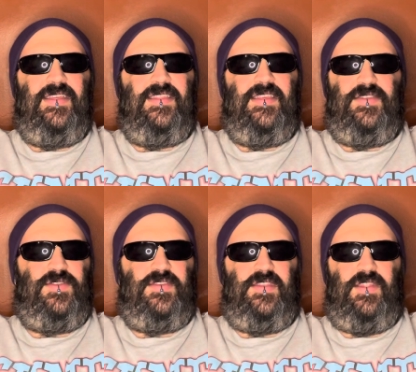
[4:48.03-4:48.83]
this is
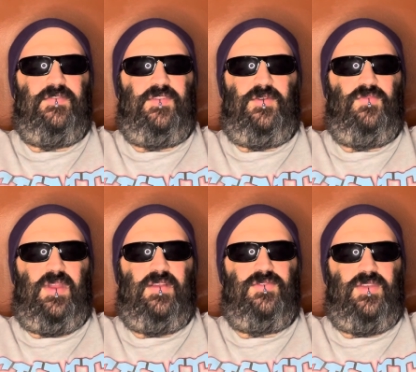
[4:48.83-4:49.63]
just another film
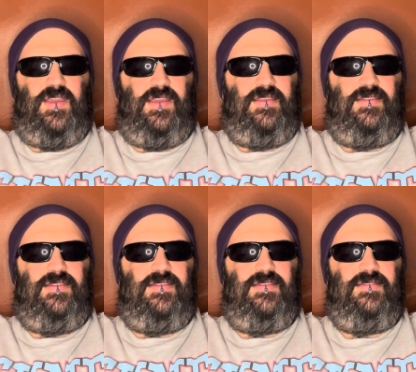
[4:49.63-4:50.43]
where she
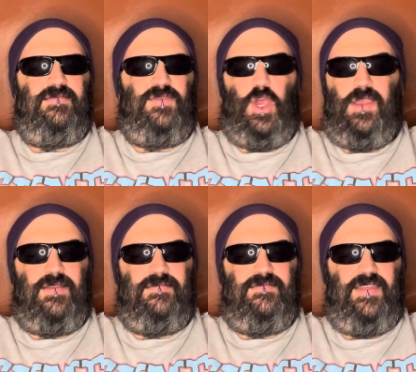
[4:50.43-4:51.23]
is good
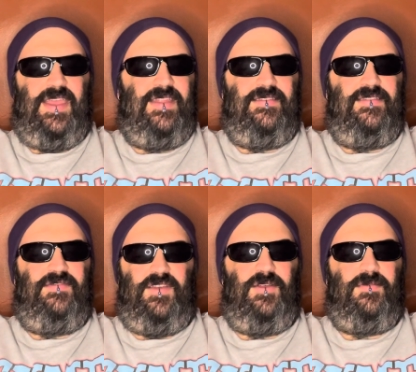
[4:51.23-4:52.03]
in the
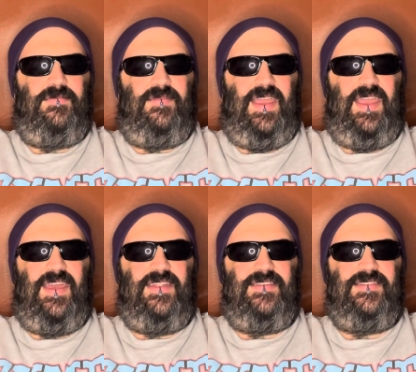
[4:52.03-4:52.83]
film.
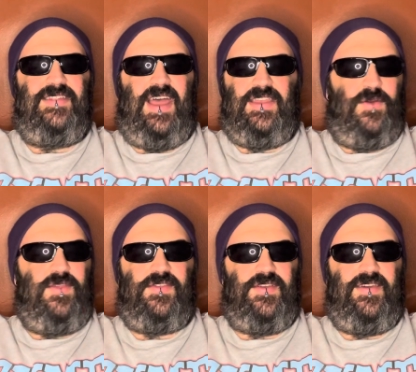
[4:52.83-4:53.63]
And I
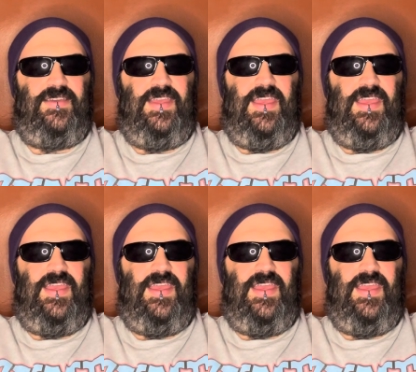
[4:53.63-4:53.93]
noticed her.